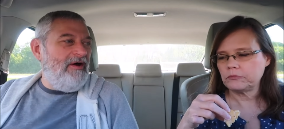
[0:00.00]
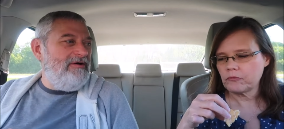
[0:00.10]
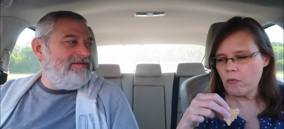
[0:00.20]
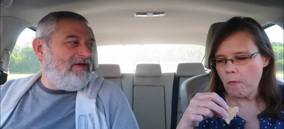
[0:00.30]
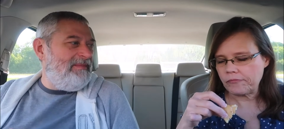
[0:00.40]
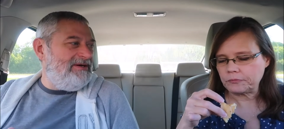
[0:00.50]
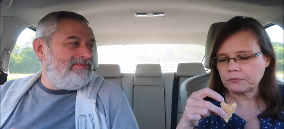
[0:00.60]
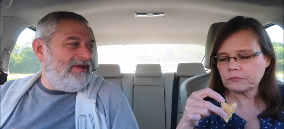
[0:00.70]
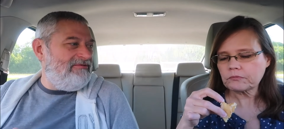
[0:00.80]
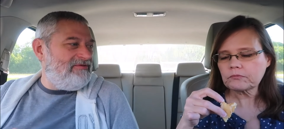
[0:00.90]
Speaker 1: donuts that much,
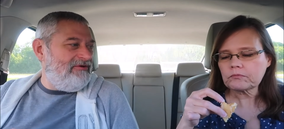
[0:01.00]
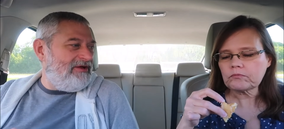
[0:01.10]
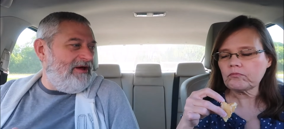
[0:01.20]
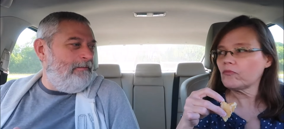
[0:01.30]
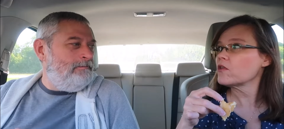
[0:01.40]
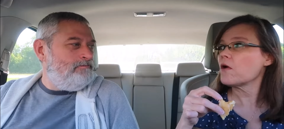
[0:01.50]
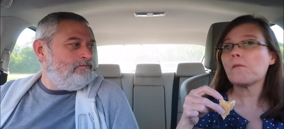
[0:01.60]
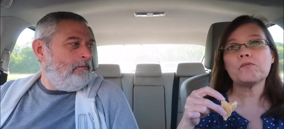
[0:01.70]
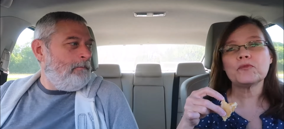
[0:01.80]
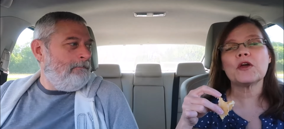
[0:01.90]
but that was really good.
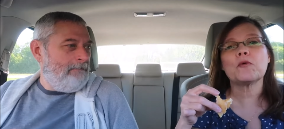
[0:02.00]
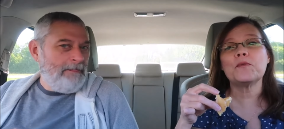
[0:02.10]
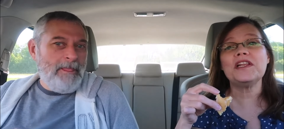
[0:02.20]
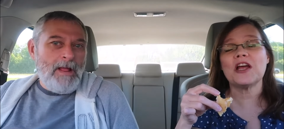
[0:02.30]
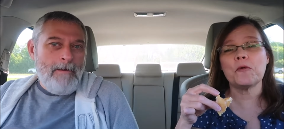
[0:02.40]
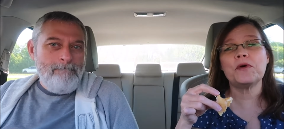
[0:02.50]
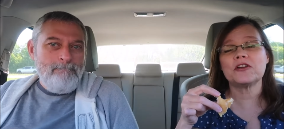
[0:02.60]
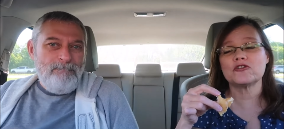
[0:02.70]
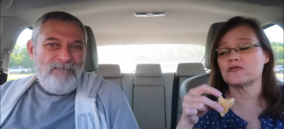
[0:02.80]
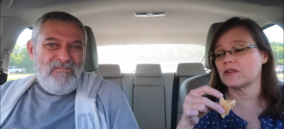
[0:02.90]
Speaker 2: There will be no
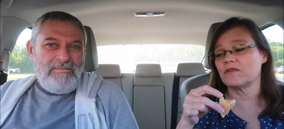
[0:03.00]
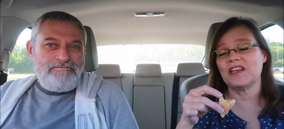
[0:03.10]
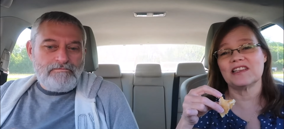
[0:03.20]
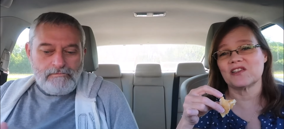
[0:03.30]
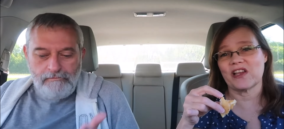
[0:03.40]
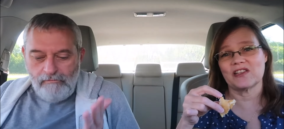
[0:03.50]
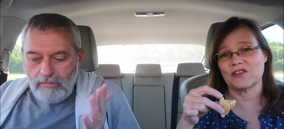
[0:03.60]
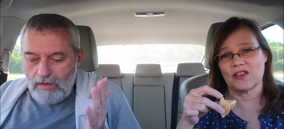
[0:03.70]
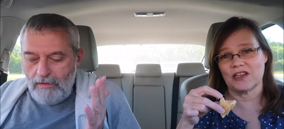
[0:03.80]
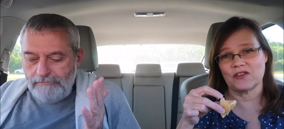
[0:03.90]
pictures of the insides
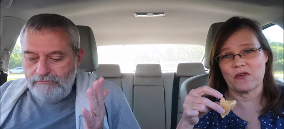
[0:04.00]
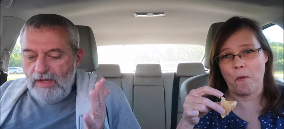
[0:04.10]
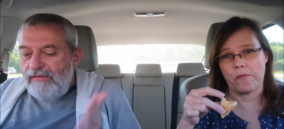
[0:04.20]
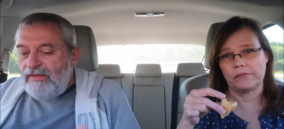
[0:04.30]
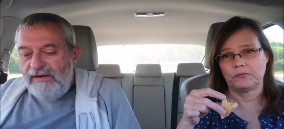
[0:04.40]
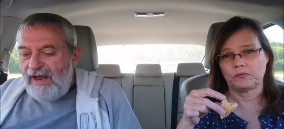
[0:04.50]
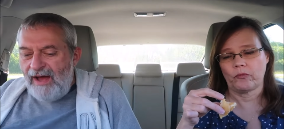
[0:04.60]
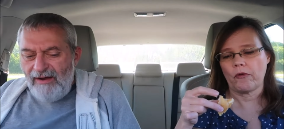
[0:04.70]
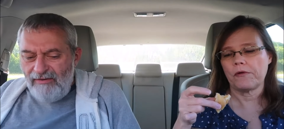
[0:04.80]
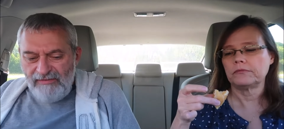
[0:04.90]
of these.
Speaker 1: The,
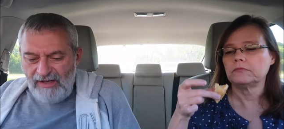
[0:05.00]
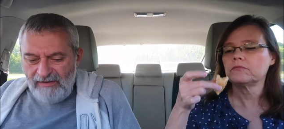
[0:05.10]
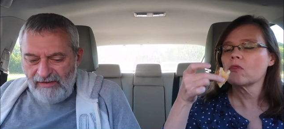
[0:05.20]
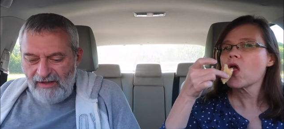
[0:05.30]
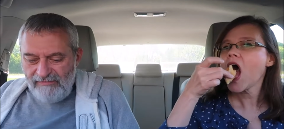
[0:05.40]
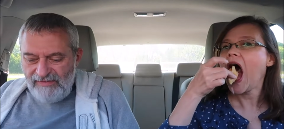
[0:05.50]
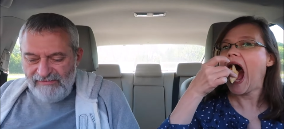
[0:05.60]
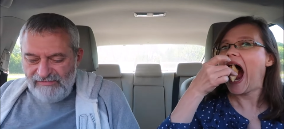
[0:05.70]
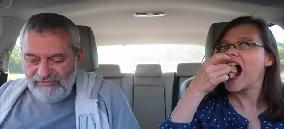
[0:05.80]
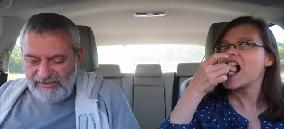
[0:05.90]
no, no, no.
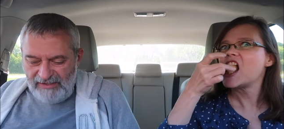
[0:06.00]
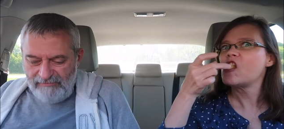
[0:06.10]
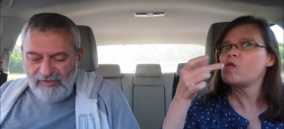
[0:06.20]
There's really